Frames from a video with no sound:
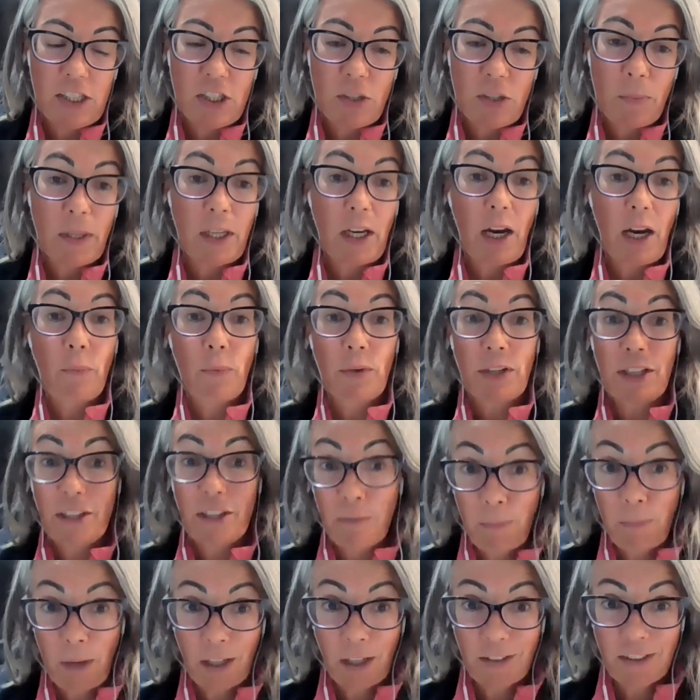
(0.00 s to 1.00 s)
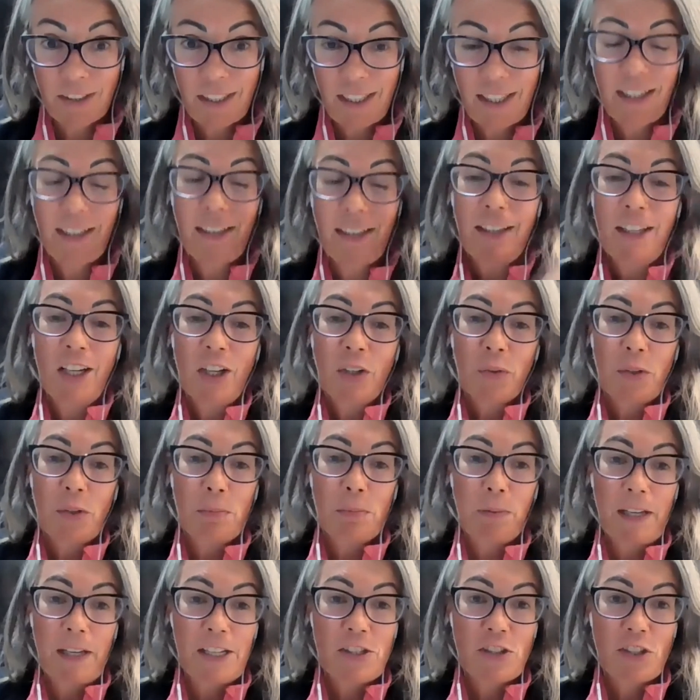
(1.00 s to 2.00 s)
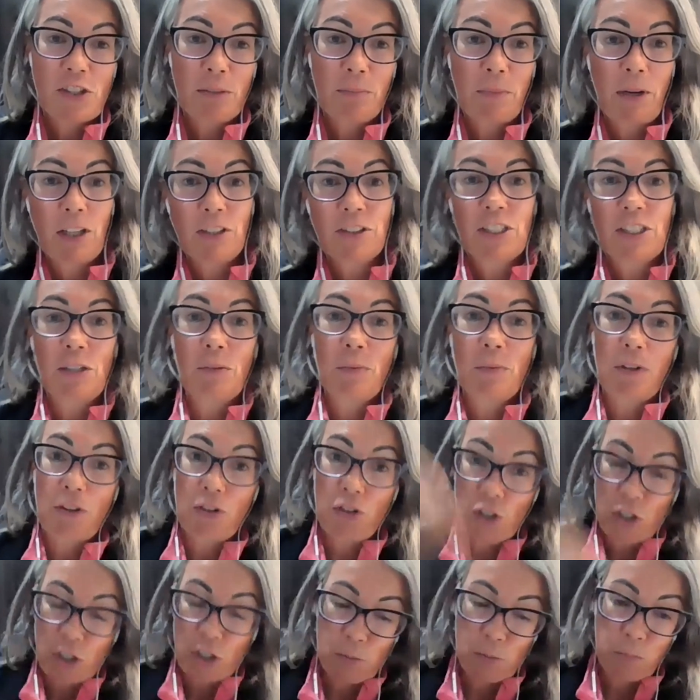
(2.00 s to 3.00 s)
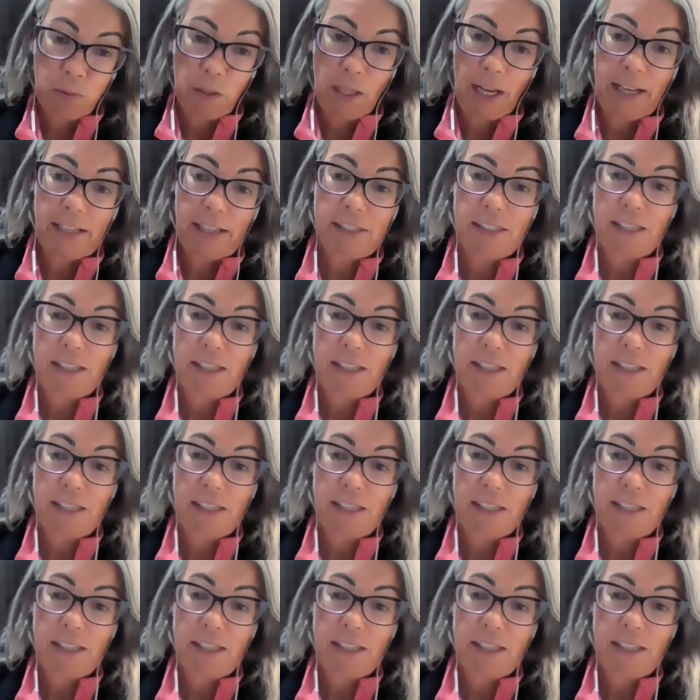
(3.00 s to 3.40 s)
So we got rid of the multi, replaced our multi with Juice Plus,